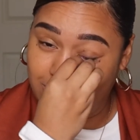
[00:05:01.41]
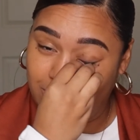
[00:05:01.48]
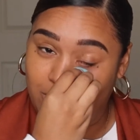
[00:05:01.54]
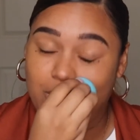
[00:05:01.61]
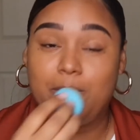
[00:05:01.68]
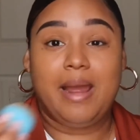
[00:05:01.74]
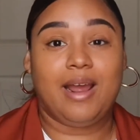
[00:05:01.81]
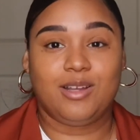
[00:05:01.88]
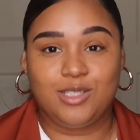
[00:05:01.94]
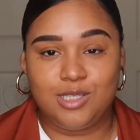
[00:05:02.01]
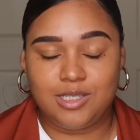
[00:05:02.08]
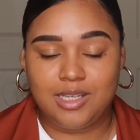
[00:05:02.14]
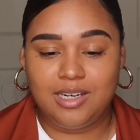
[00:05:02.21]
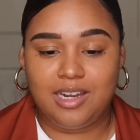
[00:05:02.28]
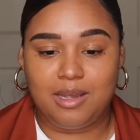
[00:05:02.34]
We're back to
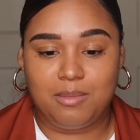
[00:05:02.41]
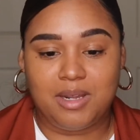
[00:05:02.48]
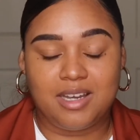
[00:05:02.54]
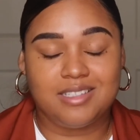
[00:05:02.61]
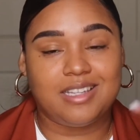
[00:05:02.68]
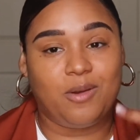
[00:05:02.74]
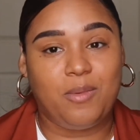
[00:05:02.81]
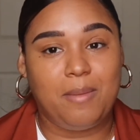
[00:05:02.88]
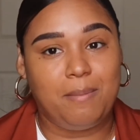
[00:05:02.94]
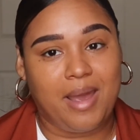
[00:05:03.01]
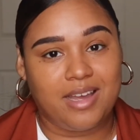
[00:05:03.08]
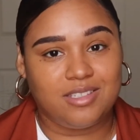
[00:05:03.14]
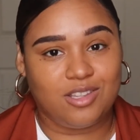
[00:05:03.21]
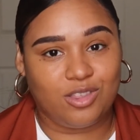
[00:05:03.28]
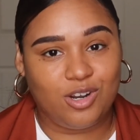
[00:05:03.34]
Sunday because I went
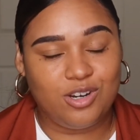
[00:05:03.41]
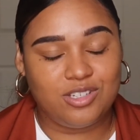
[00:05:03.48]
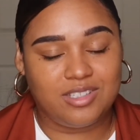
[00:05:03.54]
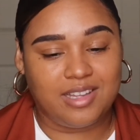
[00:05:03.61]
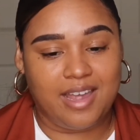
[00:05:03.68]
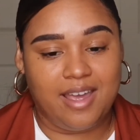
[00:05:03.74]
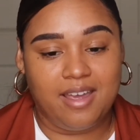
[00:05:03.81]
back to Thursday.